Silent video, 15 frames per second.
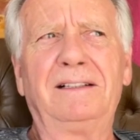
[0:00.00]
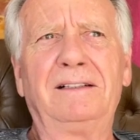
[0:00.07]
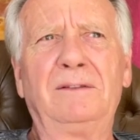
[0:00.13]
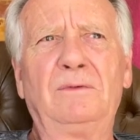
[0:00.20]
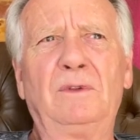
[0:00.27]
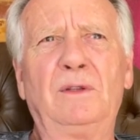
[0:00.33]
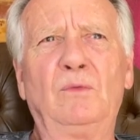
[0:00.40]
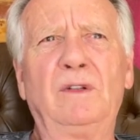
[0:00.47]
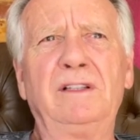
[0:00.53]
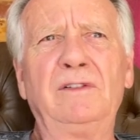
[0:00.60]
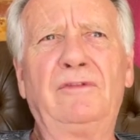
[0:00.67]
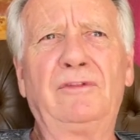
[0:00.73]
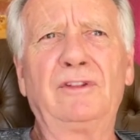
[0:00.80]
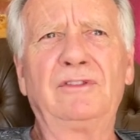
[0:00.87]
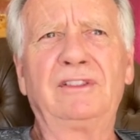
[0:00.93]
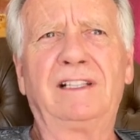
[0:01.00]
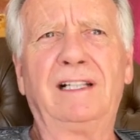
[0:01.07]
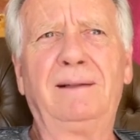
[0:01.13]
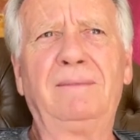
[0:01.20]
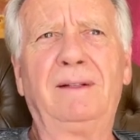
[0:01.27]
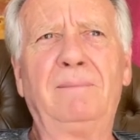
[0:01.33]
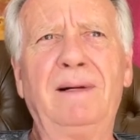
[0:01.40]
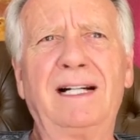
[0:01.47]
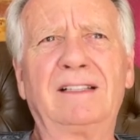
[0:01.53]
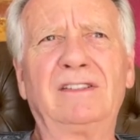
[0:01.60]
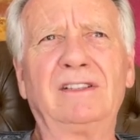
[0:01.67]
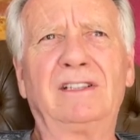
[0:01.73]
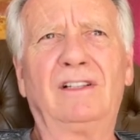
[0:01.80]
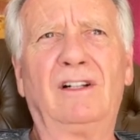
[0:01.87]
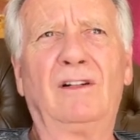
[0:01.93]
when we first came to
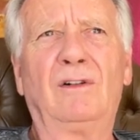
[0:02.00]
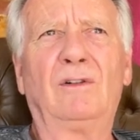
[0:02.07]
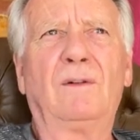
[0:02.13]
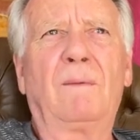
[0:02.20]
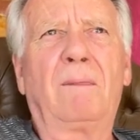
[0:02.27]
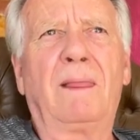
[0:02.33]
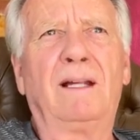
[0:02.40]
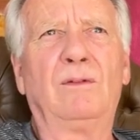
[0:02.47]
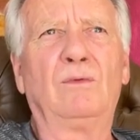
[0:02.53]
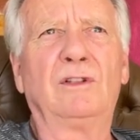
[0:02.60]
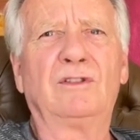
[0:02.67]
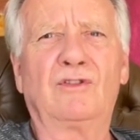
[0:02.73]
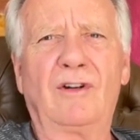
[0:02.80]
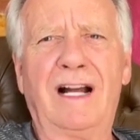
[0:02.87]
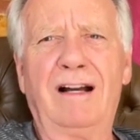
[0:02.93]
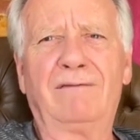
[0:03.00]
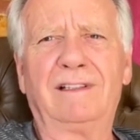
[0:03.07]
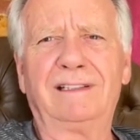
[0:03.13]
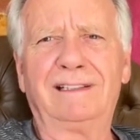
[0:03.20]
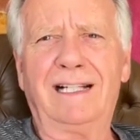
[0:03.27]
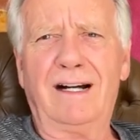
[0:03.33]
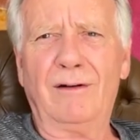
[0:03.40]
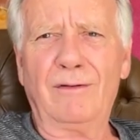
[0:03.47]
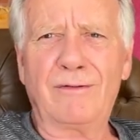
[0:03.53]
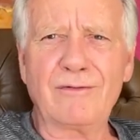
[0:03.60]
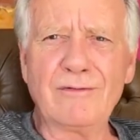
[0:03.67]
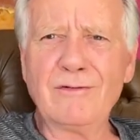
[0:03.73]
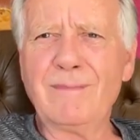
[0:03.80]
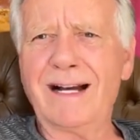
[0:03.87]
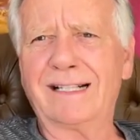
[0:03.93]
Mexico, and we're traveling down
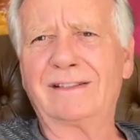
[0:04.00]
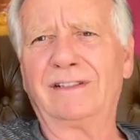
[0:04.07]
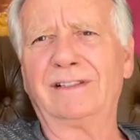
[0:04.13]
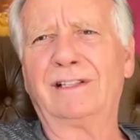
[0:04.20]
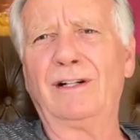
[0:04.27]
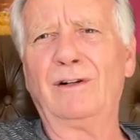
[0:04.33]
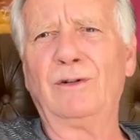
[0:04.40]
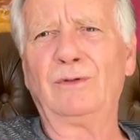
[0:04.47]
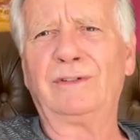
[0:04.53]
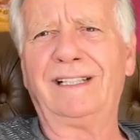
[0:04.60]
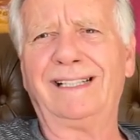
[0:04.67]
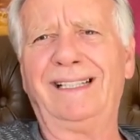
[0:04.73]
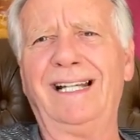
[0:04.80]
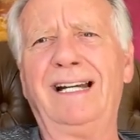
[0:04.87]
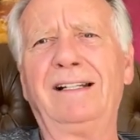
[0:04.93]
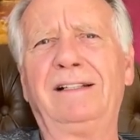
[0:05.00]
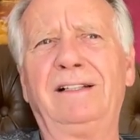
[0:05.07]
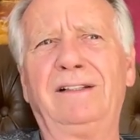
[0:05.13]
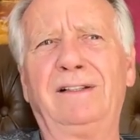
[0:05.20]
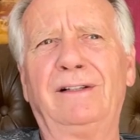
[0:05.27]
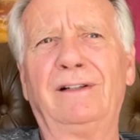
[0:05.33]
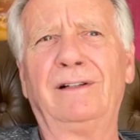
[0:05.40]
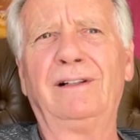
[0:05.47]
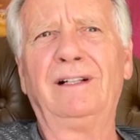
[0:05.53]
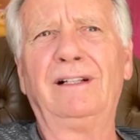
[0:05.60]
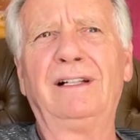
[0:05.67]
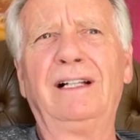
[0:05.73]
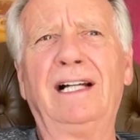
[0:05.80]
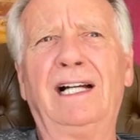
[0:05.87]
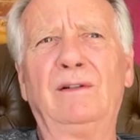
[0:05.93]
through Mexico to get here,
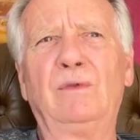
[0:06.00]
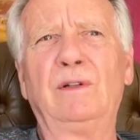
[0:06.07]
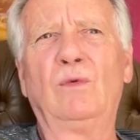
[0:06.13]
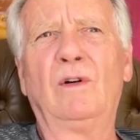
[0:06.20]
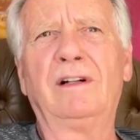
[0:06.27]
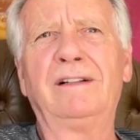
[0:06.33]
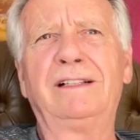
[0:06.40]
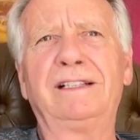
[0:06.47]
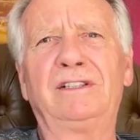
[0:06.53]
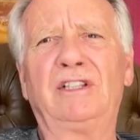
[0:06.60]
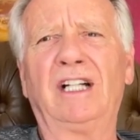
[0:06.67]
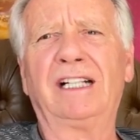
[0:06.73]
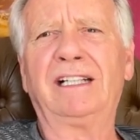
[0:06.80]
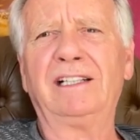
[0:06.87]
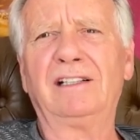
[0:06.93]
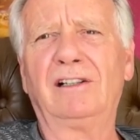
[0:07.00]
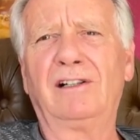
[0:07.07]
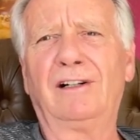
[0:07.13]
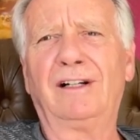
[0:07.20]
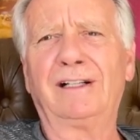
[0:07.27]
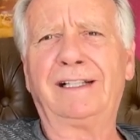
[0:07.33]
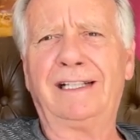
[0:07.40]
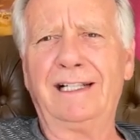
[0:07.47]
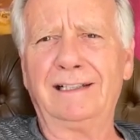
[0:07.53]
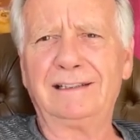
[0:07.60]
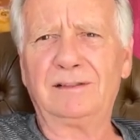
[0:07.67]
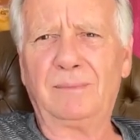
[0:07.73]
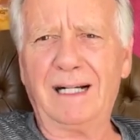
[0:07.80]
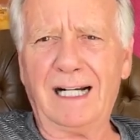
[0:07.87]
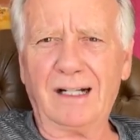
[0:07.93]
and we wanted to check in on our
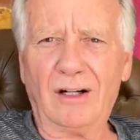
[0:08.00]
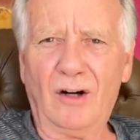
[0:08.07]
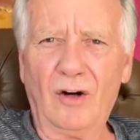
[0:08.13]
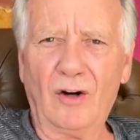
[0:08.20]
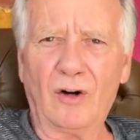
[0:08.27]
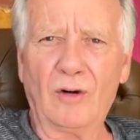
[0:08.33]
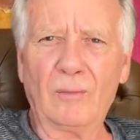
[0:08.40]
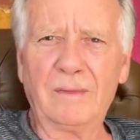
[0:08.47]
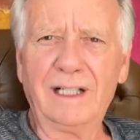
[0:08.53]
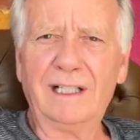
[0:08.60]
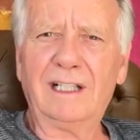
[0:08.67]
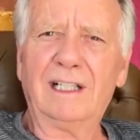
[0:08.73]
kids back home,